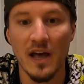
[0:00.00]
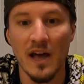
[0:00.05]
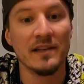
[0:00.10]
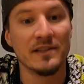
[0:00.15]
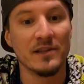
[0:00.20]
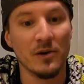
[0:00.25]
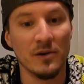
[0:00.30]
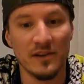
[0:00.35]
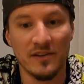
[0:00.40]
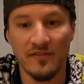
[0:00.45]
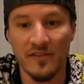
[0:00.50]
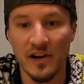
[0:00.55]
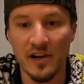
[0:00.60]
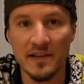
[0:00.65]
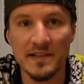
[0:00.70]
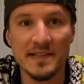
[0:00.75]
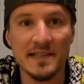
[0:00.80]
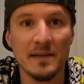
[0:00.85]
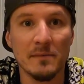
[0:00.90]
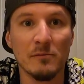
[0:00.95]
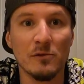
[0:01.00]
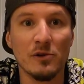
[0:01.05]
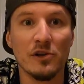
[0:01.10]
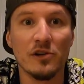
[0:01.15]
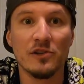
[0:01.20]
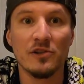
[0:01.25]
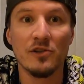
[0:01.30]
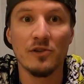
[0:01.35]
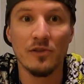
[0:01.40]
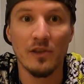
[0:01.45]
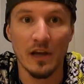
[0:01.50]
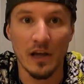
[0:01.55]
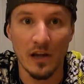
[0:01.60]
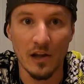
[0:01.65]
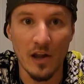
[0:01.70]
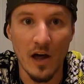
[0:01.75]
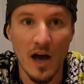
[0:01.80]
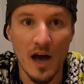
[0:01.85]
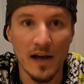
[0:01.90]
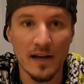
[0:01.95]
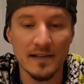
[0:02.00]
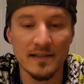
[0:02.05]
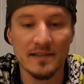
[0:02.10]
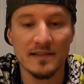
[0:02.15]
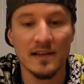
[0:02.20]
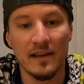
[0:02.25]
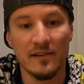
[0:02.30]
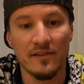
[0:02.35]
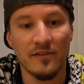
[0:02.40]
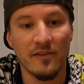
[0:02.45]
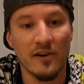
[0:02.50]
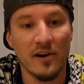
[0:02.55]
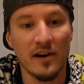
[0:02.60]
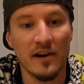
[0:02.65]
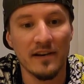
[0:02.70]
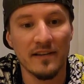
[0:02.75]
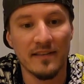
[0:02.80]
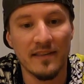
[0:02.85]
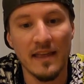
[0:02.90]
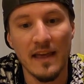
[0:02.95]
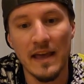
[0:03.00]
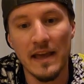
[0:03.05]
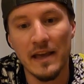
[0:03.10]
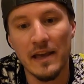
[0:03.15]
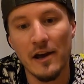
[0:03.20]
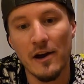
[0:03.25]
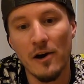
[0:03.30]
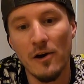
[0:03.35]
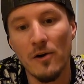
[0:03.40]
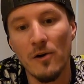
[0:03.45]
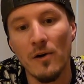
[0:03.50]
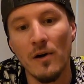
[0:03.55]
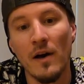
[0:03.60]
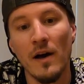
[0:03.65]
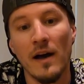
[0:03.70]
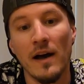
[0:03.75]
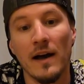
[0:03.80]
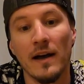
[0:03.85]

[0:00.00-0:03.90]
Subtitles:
So it's very similar to the Glocks as far as they go.